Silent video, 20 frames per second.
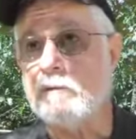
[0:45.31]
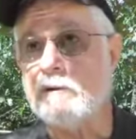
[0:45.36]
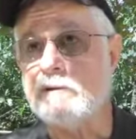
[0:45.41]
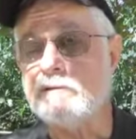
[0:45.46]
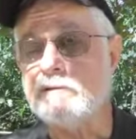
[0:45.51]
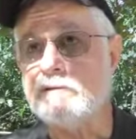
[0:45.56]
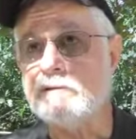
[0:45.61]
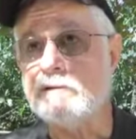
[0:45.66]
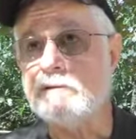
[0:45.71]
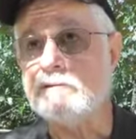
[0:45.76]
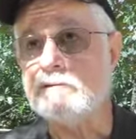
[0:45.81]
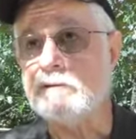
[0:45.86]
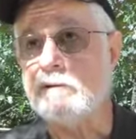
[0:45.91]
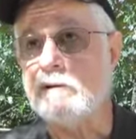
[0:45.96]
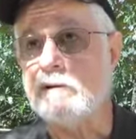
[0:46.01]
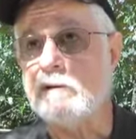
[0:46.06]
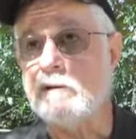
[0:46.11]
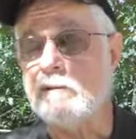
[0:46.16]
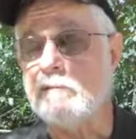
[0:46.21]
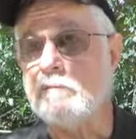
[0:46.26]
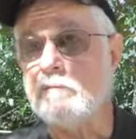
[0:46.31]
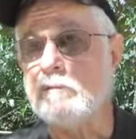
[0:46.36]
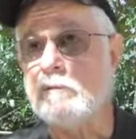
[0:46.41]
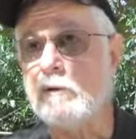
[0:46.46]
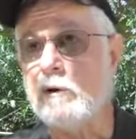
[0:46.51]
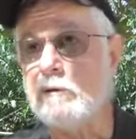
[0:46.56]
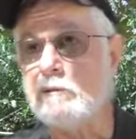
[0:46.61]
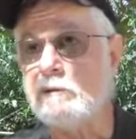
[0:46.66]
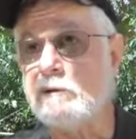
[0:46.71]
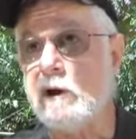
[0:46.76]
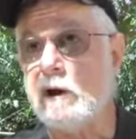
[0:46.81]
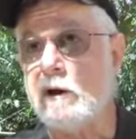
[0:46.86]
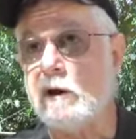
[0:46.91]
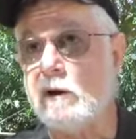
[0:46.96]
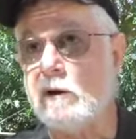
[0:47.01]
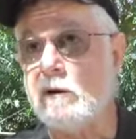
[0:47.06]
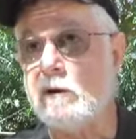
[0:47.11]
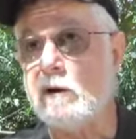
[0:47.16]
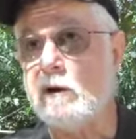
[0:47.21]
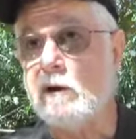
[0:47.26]
It's just the
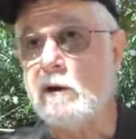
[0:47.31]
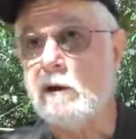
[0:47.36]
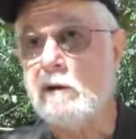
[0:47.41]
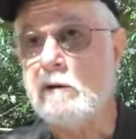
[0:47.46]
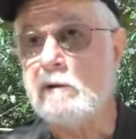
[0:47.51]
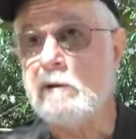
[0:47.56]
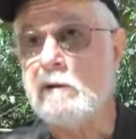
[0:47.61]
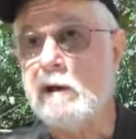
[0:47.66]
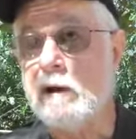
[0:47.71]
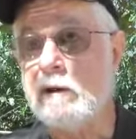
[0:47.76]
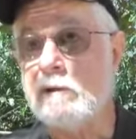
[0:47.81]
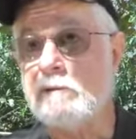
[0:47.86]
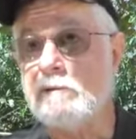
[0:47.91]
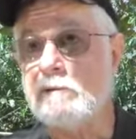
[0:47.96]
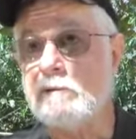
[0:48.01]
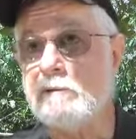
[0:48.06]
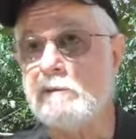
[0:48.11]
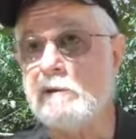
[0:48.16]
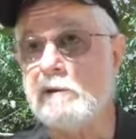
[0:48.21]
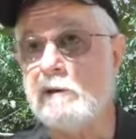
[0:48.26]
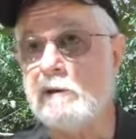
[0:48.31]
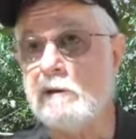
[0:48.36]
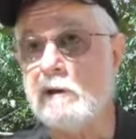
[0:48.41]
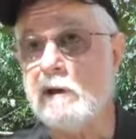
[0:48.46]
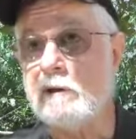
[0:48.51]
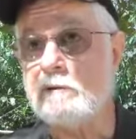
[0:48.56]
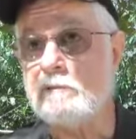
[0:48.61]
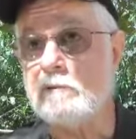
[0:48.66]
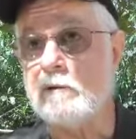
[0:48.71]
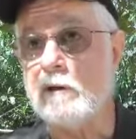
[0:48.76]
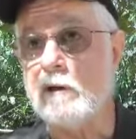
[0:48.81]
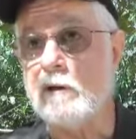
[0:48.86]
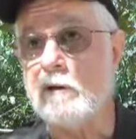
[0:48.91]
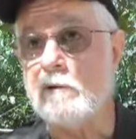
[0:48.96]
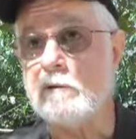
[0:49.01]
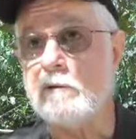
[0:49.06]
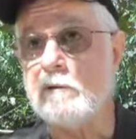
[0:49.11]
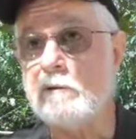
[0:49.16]
proton, not the electron.